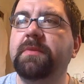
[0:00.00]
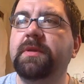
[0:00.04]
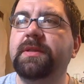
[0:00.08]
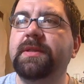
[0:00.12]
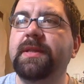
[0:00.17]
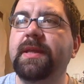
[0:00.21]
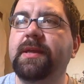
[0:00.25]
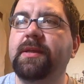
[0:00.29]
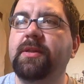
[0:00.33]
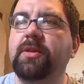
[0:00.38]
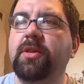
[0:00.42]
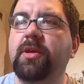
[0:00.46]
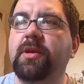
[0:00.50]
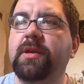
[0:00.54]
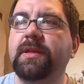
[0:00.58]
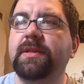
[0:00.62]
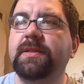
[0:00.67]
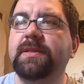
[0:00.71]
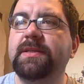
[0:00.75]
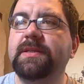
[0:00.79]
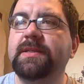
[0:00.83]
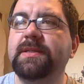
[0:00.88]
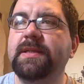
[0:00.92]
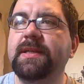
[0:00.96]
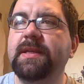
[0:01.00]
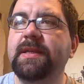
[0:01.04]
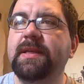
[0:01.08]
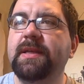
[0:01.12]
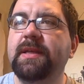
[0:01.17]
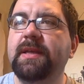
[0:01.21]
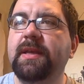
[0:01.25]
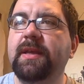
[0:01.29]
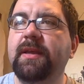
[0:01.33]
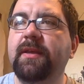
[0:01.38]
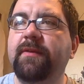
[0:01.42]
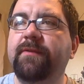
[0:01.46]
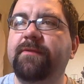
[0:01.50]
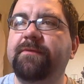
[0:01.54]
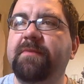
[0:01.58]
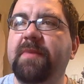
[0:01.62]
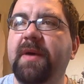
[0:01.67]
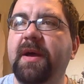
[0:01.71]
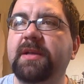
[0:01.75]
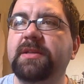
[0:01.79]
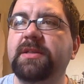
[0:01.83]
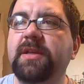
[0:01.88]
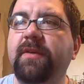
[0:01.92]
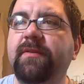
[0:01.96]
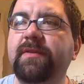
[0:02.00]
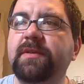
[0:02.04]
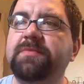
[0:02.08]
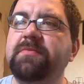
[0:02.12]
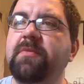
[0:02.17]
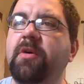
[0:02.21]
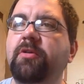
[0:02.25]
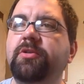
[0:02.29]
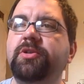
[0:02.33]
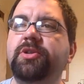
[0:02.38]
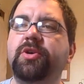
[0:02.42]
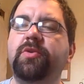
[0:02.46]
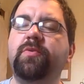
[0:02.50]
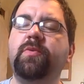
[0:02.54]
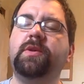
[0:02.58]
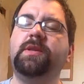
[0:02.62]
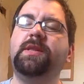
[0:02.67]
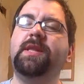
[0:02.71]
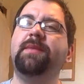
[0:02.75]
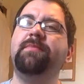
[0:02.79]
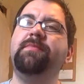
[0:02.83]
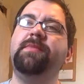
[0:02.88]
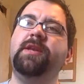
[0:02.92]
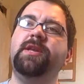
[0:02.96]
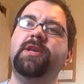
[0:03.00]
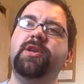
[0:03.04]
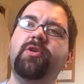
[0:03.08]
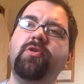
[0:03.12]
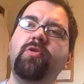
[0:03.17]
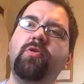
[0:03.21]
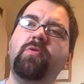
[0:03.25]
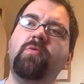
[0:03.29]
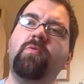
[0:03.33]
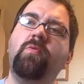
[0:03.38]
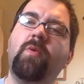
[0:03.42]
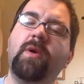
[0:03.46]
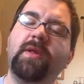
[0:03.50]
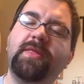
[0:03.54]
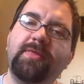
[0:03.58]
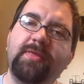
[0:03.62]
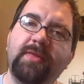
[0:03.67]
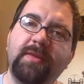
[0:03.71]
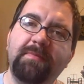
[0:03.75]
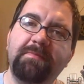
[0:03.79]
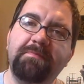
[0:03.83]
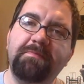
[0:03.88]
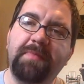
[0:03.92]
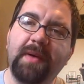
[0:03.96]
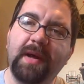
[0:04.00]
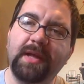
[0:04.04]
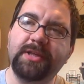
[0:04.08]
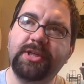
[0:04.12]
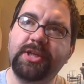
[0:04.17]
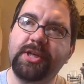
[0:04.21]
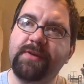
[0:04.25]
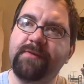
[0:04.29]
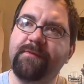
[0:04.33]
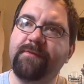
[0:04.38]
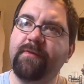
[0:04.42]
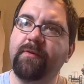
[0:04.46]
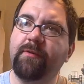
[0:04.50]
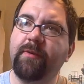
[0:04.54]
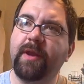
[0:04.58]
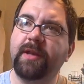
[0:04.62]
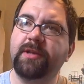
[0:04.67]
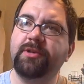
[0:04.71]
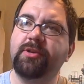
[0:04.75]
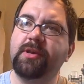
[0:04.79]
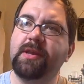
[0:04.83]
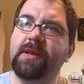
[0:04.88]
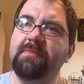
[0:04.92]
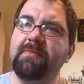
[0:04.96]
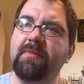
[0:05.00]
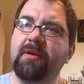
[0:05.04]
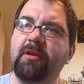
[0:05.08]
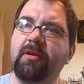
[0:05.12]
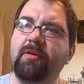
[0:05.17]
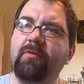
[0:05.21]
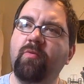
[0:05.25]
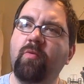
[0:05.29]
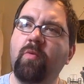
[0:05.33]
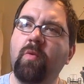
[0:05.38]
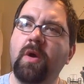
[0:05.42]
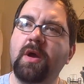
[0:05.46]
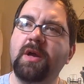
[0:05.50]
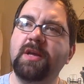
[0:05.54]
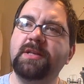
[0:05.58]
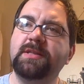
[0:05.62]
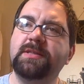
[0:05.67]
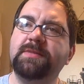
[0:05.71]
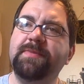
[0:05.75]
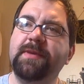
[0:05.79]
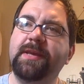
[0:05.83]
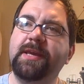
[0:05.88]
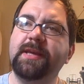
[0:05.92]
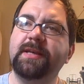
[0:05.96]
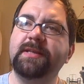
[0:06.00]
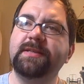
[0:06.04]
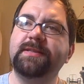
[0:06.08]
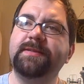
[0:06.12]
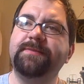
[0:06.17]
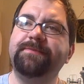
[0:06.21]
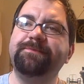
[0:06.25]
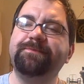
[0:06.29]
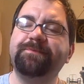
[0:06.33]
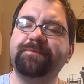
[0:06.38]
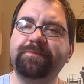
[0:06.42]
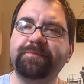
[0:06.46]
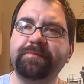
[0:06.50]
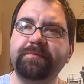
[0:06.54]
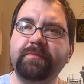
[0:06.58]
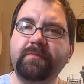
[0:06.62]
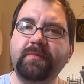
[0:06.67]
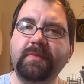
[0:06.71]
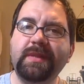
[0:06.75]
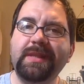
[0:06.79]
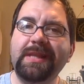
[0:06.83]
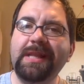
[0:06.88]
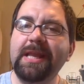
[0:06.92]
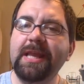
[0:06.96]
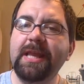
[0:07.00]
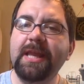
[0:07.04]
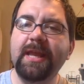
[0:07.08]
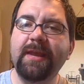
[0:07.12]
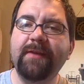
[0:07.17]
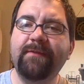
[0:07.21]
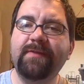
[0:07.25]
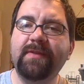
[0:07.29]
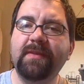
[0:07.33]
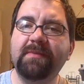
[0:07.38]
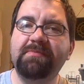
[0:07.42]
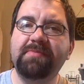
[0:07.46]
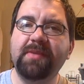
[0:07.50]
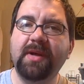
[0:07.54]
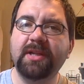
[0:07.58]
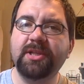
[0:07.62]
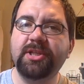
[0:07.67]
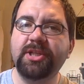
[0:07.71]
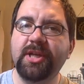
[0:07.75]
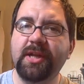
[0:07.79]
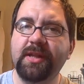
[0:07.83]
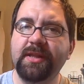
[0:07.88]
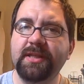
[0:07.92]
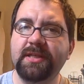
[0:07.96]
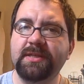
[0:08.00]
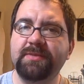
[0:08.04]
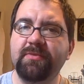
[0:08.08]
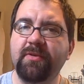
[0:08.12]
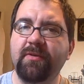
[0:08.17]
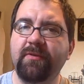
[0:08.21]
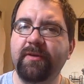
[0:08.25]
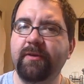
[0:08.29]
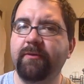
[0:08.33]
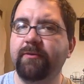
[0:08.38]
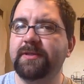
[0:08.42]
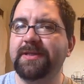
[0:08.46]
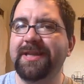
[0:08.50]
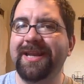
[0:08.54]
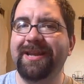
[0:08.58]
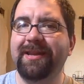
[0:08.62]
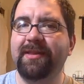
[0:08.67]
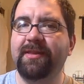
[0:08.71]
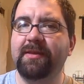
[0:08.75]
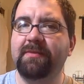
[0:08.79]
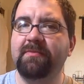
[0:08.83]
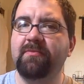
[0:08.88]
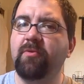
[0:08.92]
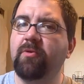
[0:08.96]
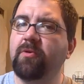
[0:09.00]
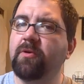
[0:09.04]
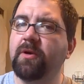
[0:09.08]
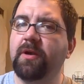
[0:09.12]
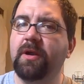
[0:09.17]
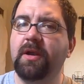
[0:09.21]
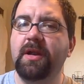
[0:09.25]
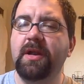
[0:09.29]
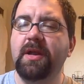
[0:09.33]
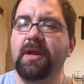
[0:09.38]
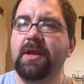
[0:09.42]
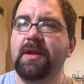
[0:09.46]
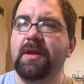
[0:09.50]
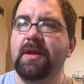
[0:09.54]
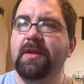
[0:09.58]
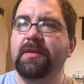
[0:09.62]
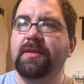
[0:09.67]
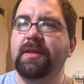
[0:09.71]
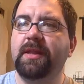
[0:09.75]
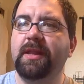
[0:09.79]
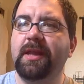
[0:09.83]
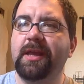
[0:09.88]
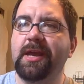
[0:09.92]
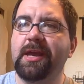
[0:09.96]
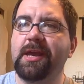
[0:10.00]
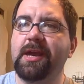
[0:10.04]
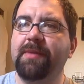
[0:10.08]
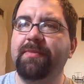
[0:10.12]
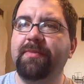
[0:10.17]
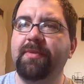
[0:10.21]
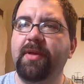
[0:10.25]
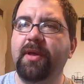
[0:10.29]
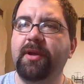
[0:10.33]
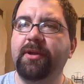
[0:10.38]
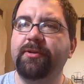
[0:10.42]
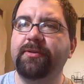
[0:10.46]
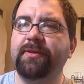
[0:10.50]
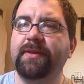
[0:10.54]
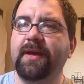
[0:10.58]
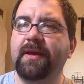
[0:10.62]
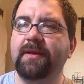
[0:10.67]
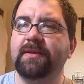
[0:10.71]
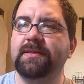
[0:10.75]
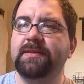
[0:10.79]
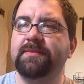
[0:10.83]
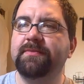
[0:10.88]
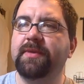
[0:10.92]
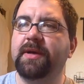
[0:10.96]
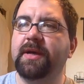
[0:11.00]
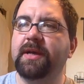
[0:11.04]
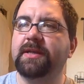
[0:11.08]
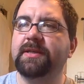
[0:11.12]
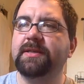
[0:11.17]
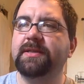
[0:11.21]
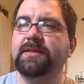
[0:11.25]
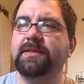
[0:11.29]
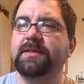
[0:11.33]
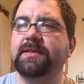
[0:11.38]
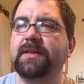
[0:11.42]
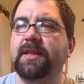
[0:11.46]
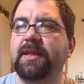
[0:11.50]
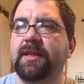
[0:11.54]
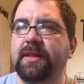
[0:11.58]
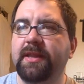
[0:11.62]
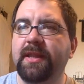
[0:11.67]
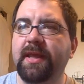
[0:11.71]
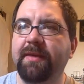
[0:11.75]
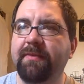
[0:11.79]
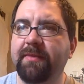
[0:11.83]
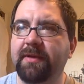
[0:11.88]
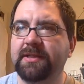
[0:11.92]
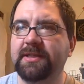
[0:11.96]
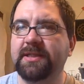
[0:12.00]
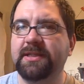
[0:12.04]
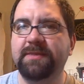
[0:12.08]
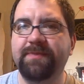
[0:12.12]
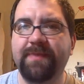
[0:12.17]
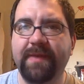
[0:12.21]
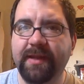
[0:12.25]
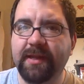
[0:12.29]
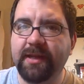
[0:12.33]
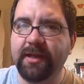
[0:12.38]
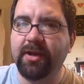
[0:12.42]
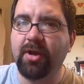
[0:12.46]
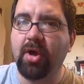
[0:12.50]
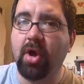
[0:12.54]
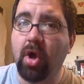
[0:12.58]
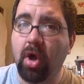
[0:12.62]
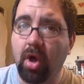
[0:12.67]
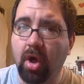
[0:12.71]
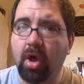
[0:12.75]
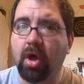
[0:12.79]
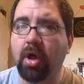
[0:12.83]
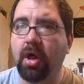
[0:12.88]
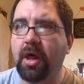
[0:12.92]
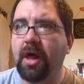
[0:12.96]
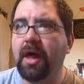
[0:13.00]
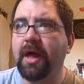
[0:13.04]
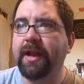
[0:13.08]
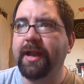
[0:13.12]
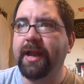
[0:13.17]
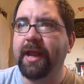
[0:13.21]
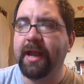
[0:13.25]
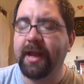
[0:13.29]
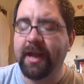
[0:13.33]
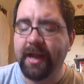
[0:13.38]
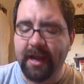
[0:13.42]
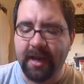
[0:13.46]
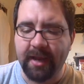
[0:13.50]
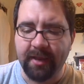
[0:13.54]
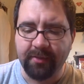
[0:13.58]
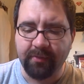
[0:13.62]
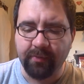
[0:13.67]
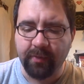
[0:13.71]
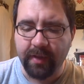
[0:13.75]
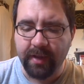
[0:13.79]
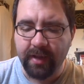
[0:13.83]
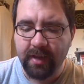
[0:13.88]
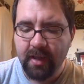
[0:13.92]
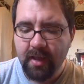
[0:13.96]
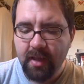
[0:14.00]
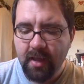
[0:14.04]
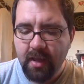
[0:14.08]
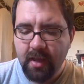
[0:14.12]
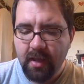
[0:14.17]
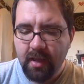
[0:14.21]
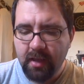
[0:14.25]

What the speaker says: going to take a look and see if Box Office Mojo will let me know what the budget for Rachel Getting Married was, because if the budget on this movie was anything more than like a couple $100,000, then they must have spent it all on Anne Hathaway.